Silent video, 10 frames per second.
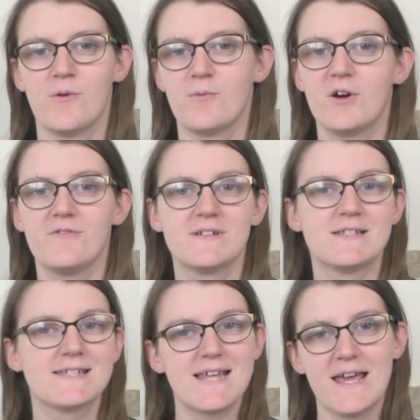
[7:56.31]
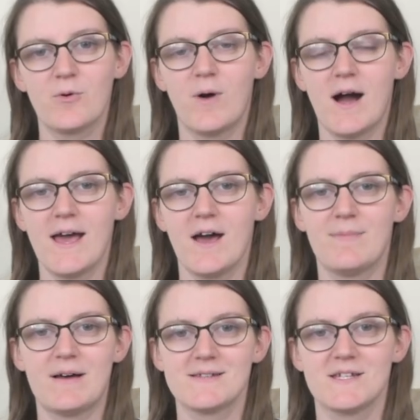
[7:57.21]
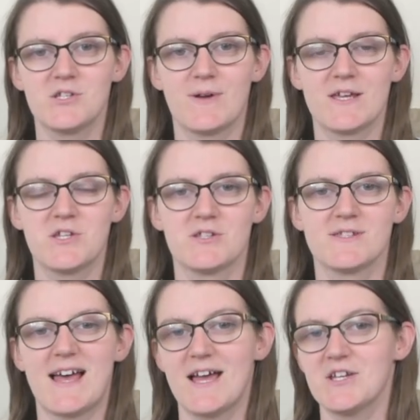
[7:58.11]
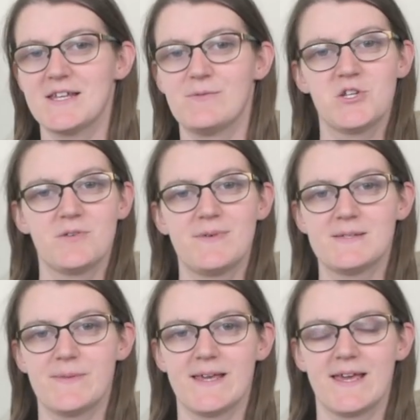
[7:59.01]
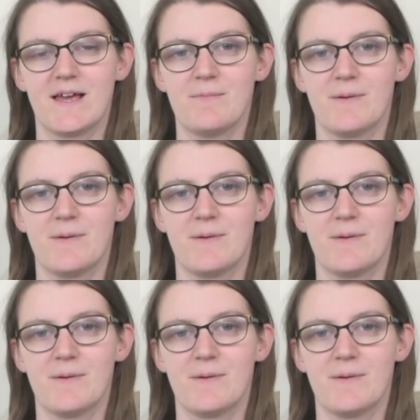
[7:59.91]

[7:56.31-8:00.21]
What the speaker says: We'll often stay quiet about situations that actually we should be speaking up